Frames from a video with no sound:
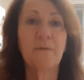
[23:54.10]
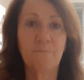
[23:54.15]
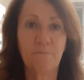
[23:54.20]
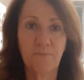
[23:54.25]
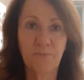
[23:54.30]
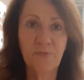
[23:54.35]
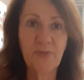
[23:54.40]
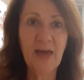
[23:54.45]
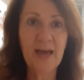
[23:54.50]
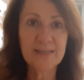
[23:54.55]

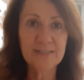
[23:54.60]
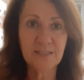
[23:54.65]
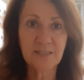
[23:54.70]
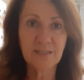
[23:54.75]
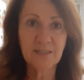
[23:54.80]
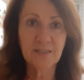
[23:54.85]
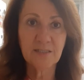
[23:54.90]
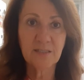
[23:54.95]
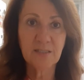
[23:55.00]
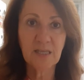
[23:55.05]

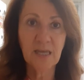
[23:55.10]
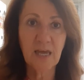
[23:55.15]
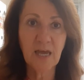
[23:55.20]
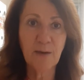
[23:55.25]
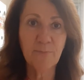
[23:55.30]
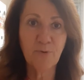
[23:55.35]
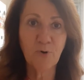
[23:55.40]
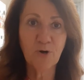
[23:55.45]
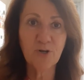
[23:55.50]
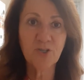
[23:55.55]
that's the
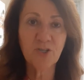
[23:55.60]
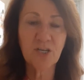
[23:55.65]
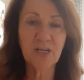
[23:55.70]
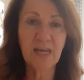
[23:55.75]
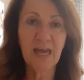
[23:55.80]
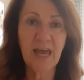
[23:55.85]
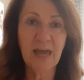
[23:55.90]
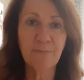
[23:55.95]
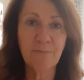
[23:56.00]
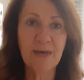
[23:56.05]
abortion
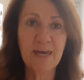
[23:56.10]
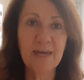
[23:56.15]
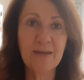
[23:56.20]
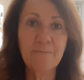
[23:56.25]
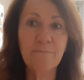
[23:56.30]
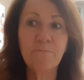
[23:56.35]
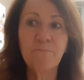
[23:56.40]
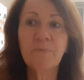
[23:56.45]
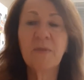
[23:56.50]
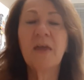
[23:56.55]
came in.
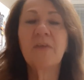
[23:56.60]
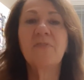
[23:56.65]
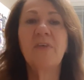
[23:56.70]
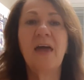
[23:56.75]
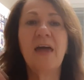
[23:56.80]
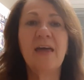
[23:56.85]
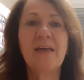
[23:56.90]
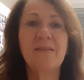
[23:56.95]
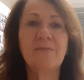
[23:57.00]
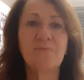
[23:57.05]

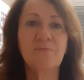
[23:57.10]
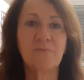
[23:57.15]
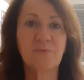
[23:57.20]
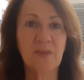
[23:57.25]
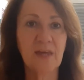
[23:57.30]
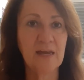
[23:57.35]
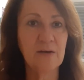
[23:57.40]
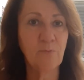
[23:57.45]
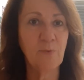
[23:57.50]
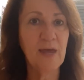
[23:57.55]

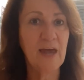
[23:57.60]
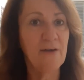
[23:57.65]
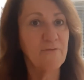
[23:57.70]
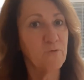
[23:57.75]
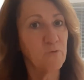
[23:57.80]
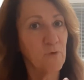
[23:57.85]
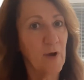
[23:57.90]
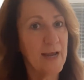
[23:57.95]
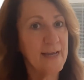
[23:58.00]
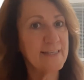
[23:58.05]
Then we
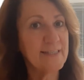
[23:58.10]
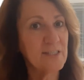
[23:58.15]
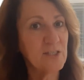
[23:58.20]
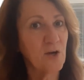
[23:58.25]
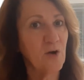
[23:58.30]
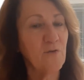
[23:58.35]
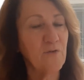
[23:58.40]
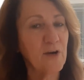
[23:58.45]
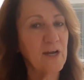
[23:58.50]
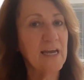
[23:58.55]
have rights
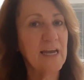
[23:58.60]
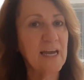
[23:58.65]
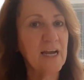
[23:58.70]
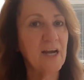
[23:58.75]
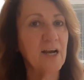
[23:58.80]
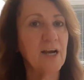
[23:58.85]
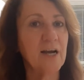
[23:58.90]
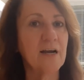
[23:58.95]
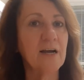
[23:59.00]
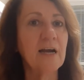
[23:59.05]
over
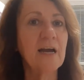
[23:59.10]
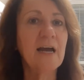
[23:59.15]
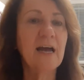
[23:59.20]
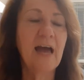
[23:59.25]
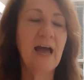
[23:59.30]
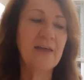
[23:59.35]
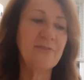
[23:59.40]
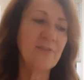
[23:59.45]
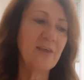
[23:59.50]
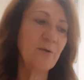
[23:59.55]
here.
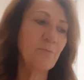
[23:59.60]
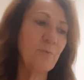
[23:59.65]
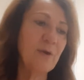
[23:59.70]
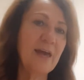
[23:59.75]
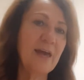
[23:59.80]
And then we